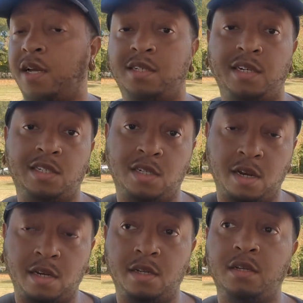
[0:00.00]
Like I said,
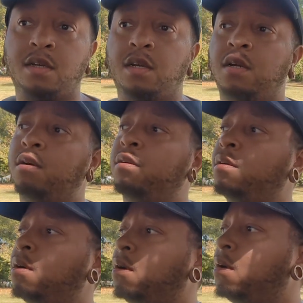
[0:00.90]
study
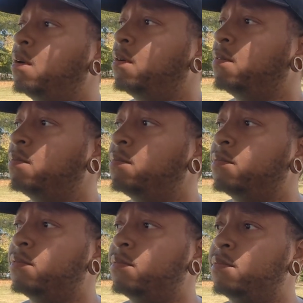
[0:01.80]
uh,
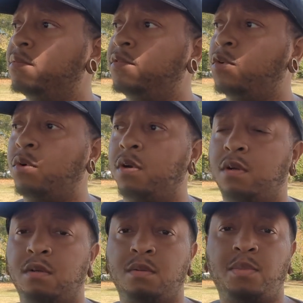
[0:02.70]

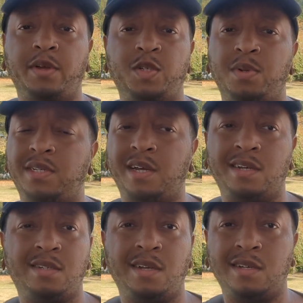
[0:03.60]
for placement
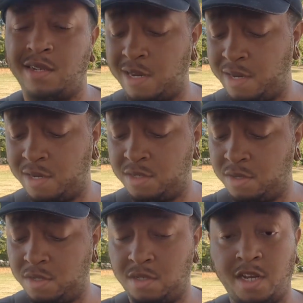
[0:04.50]
tests, things of that
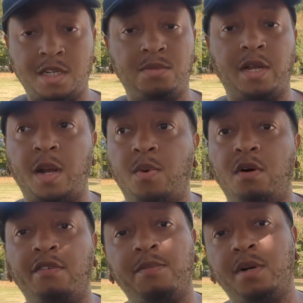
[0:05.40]
nature, and just take some time
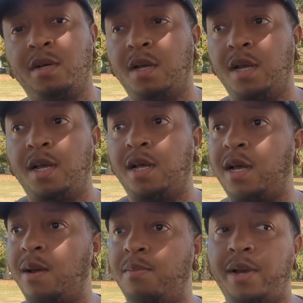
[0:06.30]
off. But
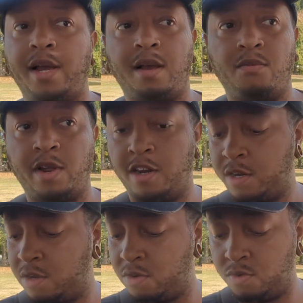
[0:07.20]
I'm back. I'm ready
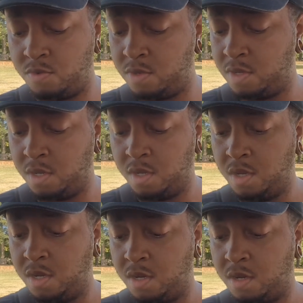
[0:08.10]
to go.
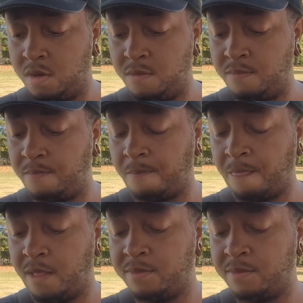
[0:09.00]
Um,